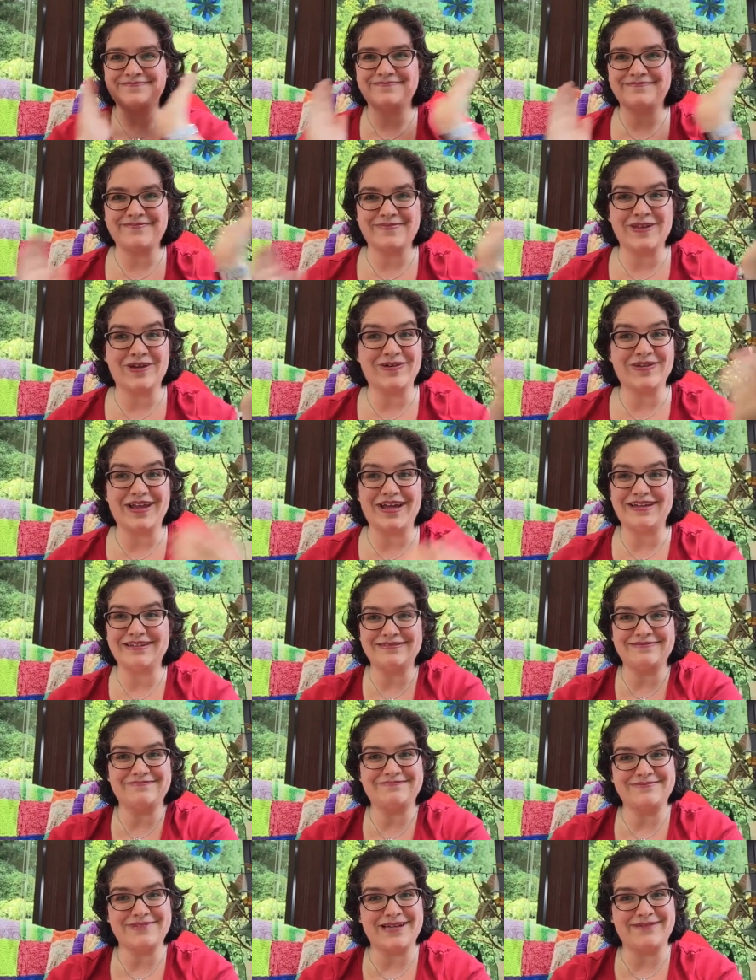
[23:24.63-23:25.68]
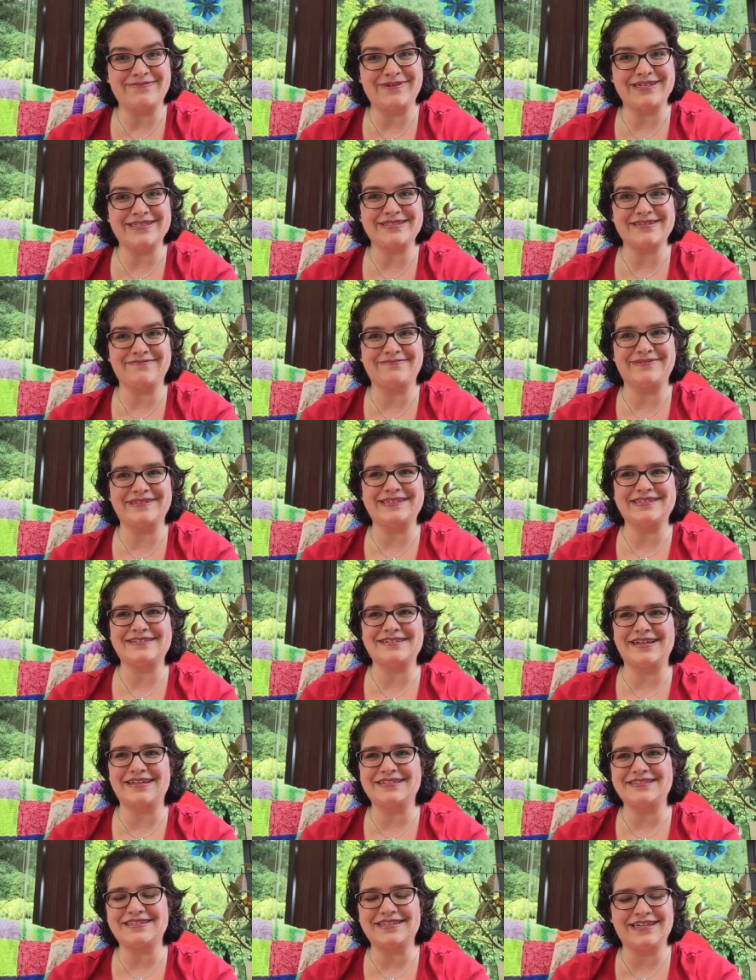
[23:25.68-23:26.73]
no, that makes complete
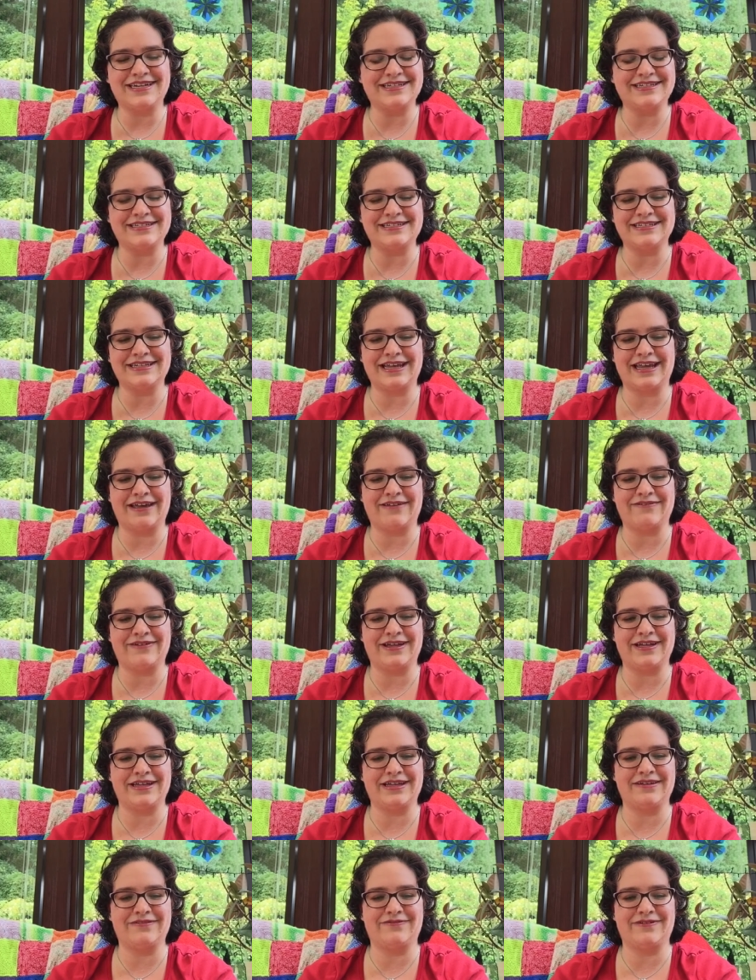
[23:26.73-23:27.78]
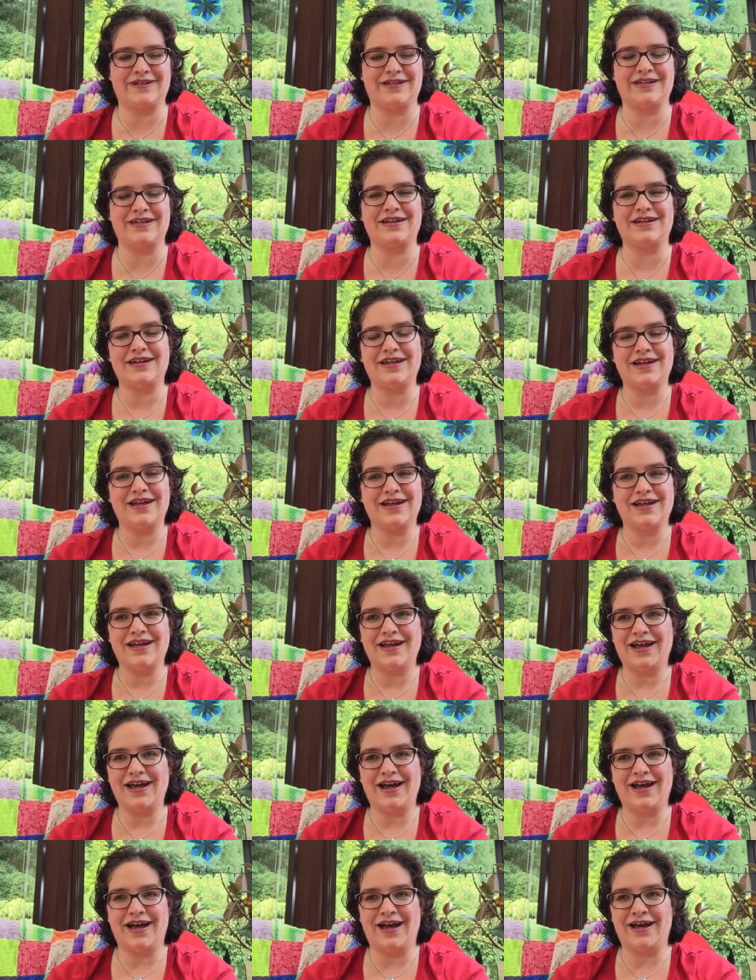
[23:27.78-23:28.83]
sense, and I didn't give it even
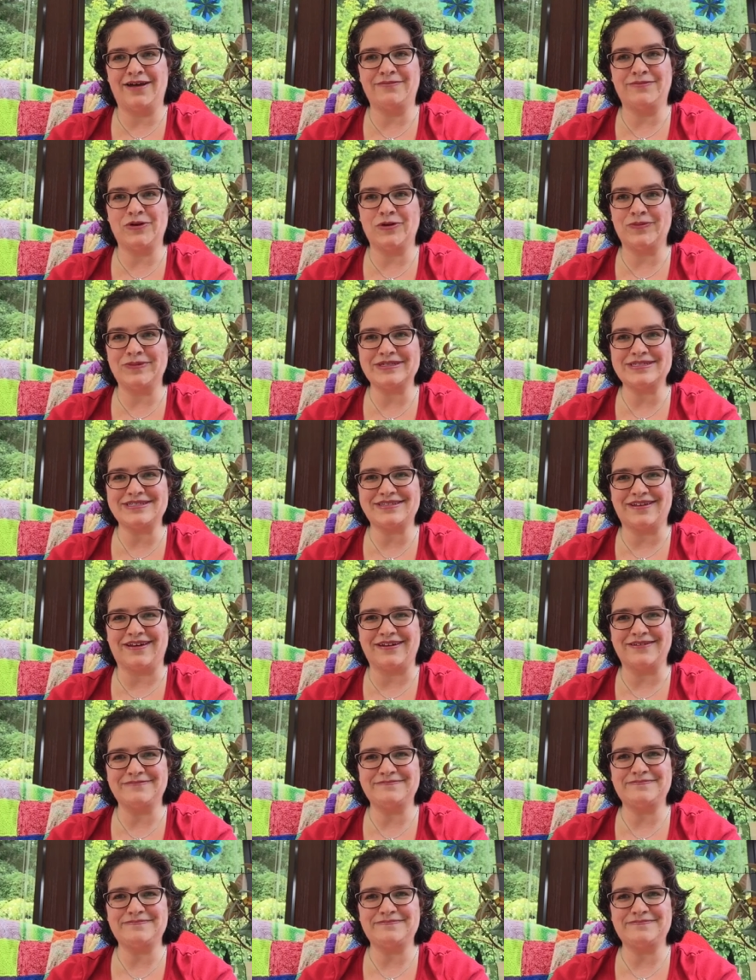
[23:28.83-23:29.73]
a moment's thought.